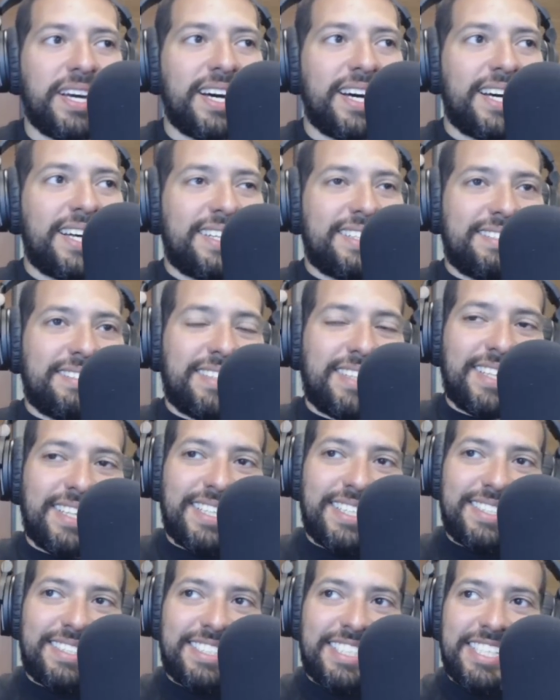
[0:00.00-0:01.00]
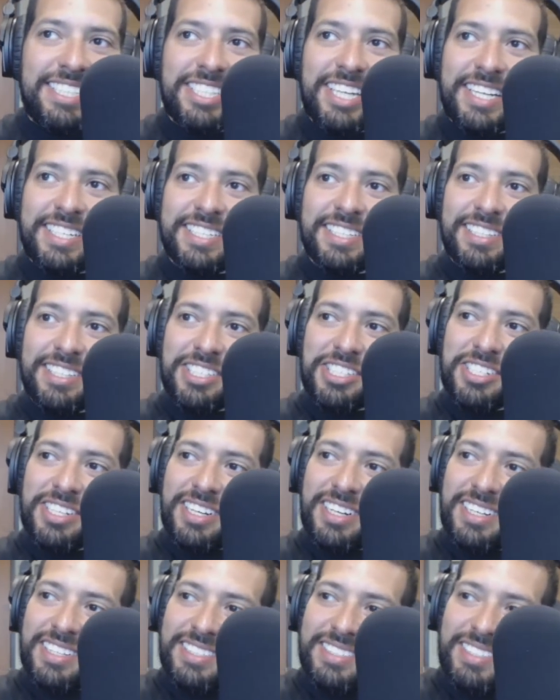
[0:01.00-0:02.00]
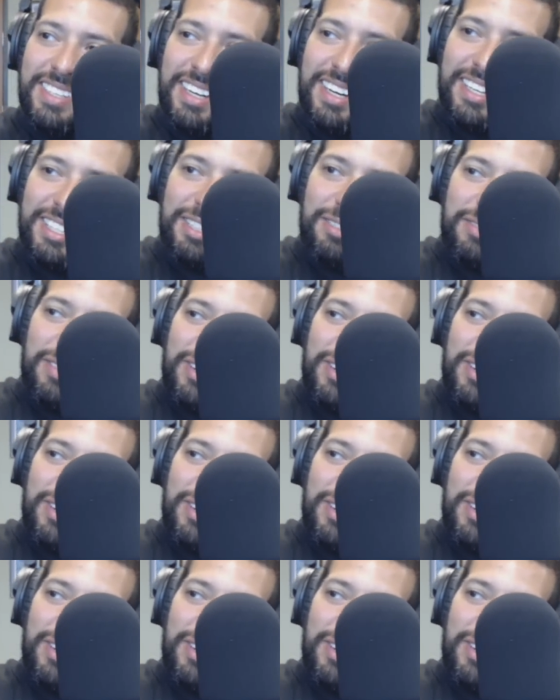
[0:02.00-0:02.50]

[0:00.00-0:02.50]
got TJ Dillashaw on the